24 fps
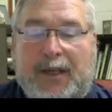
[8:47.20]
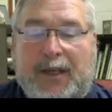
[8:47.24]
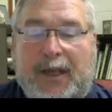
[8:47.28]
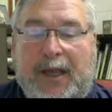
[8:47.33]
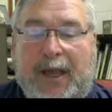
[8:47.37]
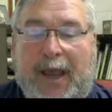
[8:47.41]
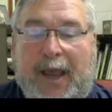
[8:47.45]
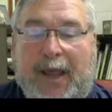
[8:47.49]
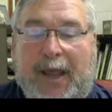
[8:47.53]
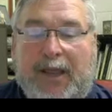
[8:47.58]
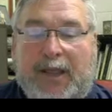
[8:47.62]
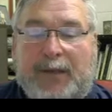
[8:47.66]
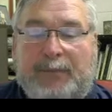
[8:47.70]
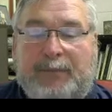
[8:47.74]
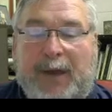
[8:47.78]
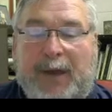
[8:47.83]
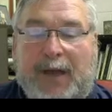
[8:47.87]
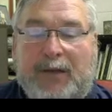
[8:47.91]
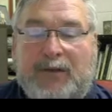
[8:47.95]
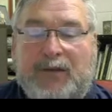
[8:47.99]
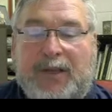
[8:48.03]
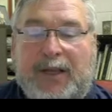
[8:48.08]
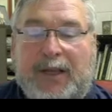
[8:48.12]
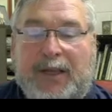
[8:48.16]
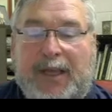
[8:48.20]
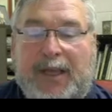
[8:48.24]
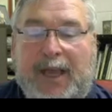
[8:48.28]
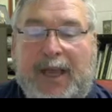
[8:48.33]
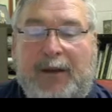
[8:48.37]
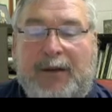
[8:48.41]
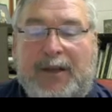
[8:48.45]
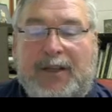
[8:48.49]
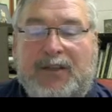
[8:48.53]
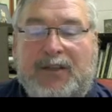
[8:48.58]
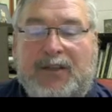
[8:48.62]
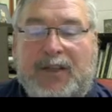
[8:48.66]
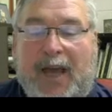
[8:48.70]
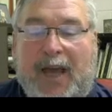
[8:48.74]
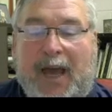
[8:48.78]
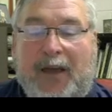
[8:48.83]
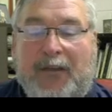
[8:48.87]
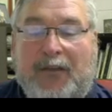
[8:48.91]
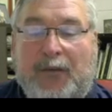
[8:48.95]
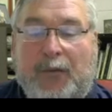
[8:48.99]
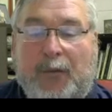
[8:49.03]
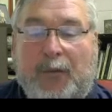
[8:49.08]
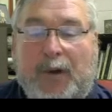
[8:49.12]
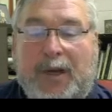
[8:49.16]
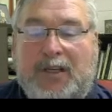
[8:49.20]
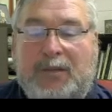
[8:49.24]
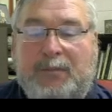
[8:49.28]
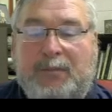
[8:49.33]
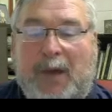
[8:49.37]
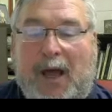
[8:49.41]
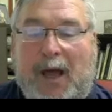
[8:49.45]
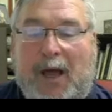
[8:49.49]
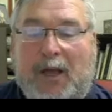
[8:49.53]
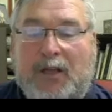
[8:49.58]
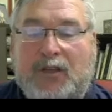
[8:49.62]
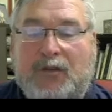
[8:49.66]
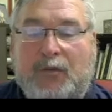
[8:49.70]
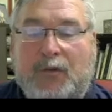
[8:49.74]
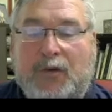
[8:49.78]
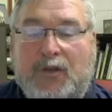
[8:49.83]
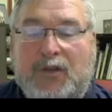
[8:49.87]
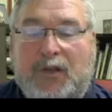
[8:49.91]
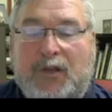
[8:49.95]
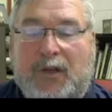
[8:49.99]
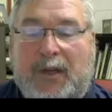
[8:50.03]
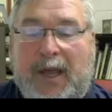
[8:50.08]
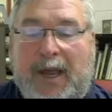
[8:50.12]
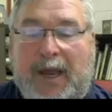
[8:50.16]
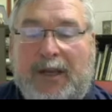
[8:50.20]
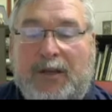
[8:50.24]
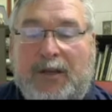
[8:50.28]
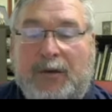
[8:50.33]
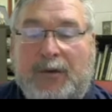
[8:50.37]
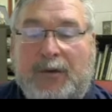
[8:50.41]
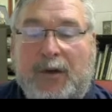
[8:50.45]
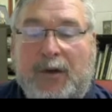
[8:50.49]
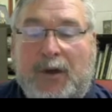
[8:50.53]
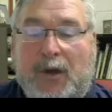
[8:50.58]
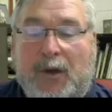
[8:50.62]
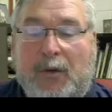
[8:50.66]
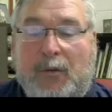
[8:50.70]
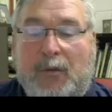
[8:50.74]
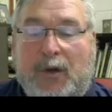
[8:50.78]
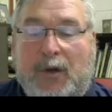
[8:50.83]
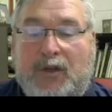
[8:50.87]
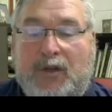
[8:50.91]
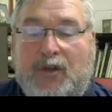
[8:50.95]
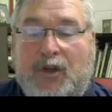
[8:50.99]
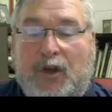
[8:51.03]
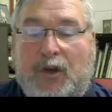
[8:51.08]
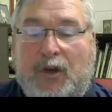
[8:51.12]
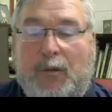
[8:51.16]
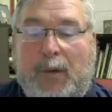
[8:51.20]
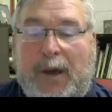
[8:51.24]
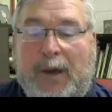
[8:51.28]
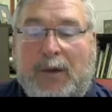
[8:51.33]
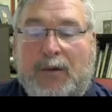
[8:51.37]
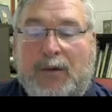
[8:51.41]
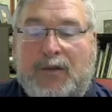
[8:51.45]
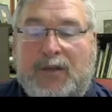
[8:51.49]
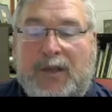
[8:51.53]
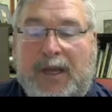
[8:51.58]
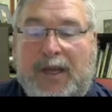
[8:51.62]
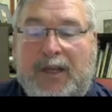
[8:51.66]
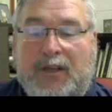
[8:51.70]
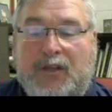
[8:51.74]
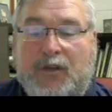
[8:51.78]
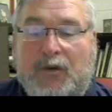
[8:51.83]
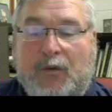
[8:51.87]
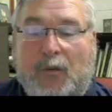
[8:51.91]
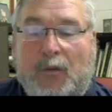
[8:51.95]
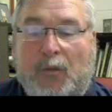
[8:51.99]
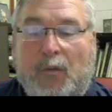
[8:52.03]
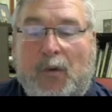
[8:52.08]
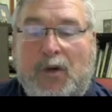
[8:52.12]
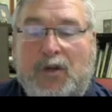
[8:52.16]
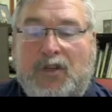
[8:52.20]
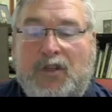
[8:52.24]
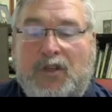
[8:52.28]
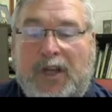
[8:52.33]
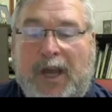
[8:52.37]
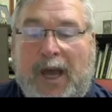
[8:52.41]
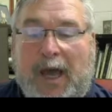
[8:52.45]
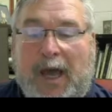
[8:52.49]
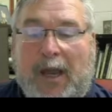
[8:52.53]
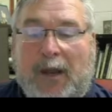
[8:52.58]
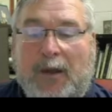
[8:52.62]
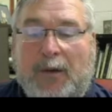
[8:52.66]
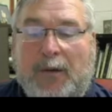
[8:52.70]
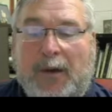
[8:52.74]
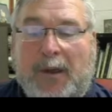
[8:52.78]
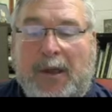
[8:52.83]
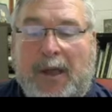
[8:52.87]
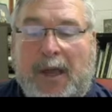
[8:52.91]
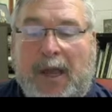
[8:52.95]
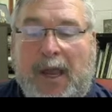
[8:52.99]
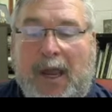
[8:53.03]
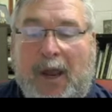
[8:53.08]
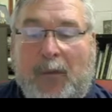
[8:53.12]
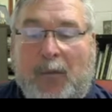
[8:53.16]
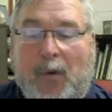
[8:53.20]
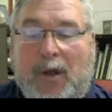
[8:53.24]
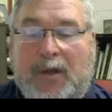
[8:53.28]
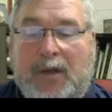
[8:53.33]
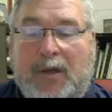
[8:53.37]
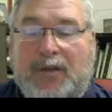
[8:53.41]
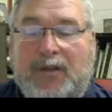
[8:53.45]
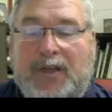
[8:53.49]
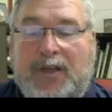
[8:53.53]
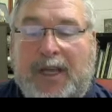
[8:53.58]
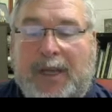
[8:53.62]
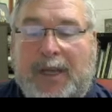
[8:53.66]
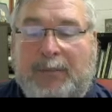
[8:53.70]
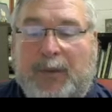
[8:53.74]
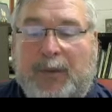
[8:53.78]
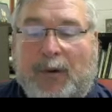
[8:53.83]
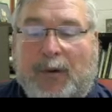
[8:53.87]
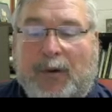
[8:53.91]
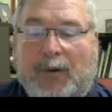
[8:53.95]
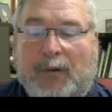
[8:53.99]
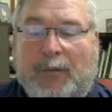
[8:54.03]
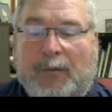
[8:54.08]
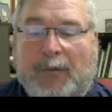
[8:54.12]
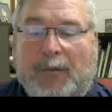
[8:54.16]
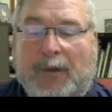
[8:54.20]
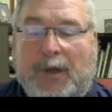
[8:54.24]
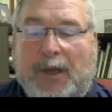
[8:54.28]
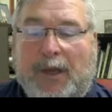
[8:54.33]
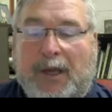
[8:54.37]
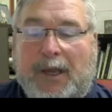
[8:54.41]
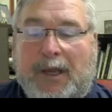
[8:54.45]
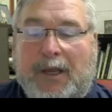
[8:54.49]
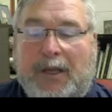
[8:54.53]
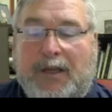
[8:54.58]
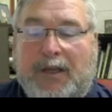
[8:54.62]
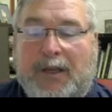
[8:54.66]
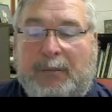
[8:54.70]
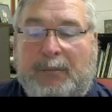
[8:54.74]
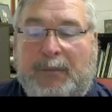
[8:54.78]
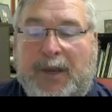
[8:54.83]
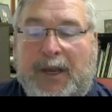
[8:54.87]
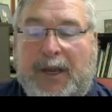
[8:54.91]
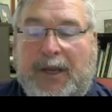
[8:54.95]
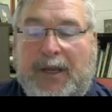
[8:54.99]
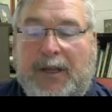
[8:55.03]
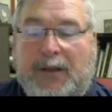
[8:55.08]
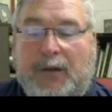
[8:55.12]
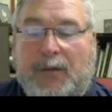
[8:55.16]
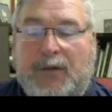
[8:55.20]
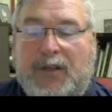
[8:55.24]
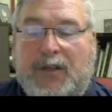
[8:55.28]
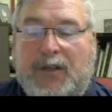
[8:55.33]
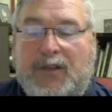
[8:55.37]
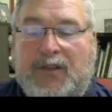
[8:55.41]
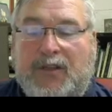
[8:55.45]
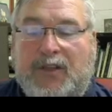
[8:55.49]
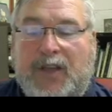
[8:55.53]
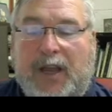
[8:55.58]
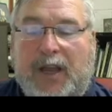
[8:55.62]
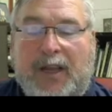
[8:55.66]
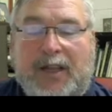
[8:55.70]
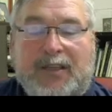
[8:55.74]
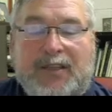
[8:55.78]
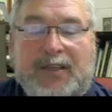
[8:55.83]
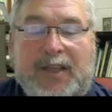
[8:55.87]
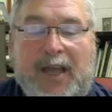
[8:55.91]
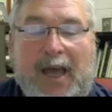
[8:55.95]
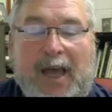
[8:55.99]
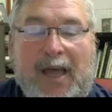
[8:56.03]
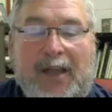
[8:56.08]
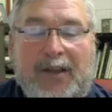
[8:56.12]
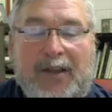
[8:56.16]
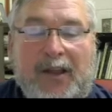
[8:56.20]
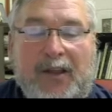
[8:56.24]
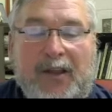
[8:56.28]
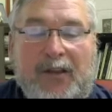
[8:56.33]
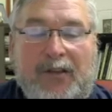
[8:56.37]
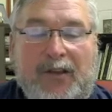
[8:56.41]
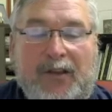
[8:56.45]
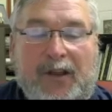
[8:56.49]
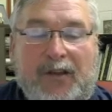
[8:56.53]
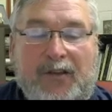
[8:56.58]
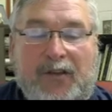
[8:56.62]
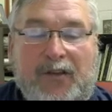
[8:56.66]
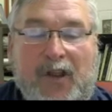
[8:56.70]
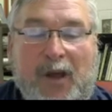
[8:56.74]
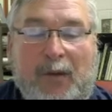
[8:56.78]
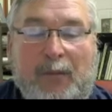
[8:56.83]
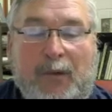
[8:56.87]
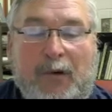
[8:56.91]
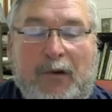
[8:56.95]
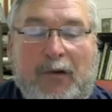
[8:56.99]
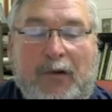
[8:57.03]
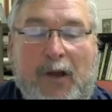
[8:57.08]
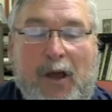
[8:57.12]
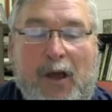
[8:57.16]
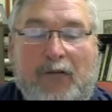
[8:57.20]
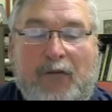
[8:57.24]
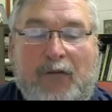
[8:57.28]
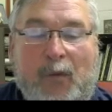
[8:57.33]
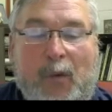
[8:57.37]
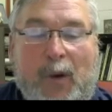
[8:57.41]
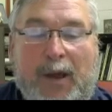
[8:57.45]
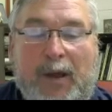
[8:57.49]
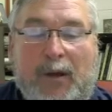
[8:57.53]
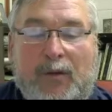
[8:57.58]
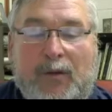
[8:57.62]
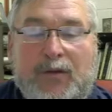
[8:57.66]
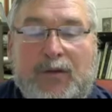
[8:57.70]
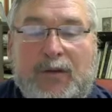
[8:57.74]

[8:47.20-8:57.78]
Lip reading: At the Pasquotank County site, 3 spots were selected with 2 wells each, 1 shallow and 1 deeper. Depending on the study site, the number of wells